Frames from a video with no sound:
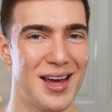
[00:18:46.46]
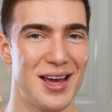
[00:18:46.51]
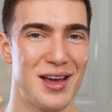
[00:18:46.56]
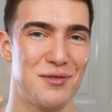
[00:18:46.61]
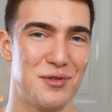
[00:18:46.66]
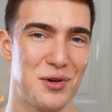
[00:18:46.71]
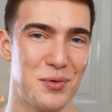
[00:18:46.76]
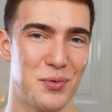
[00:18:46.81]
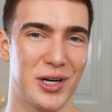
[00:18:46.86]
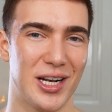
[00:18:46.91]

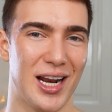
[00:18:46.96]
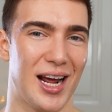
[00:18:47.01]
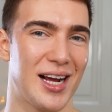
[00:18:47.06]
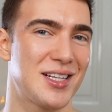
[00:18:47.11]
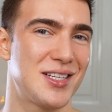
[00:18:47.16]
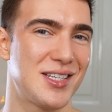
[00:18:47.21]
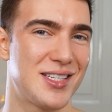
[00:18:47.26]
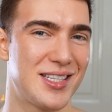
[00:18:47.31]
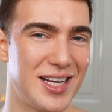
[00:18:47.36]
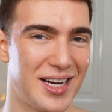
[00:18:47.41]
if you would like
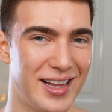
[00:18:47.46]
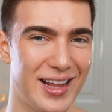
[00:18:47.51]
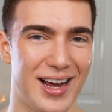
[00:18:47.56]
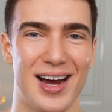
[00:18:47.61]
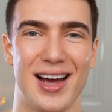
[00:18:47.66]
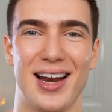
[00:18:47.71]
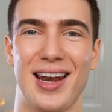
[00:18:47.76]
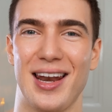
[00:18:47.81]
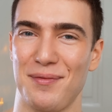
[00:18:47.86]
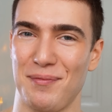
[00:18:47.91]
to see
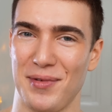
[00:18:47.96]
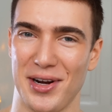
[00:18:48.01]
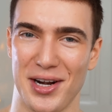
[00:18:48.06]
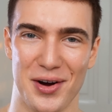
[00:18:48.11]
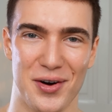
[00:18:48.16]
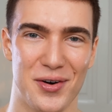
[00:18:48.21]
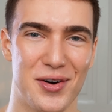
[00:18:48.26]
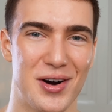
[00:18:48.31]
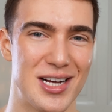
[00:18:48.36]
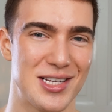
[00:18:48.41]
that, let me
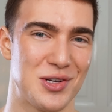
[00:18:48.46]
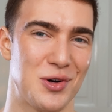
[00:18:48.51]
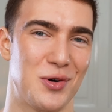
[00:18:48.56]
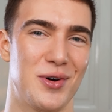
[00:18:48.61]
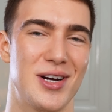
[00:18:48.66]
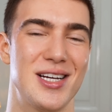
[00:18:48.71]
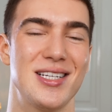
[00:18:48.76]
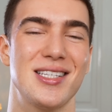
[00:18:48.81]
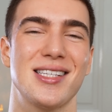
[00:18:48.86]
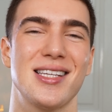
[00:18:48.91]
know as
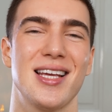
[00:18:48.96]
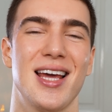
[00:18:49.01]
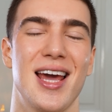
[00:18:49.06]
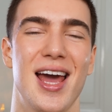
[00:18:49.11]
always.